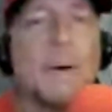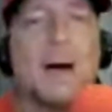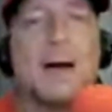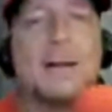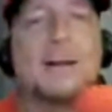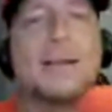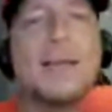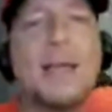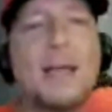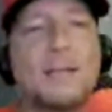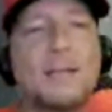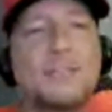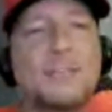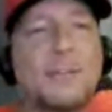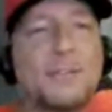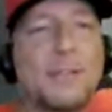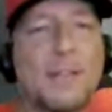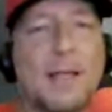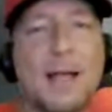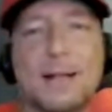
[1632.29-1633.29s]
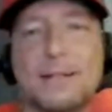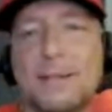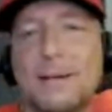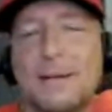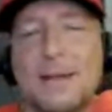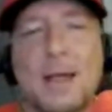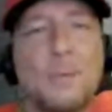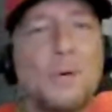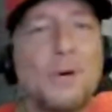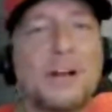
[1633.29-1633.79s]
podcasts on the Locked
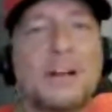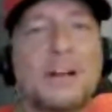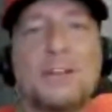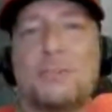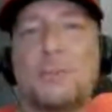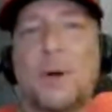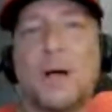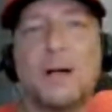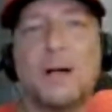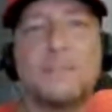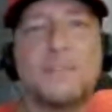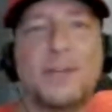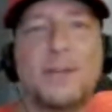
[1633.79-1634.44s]
On Network as well.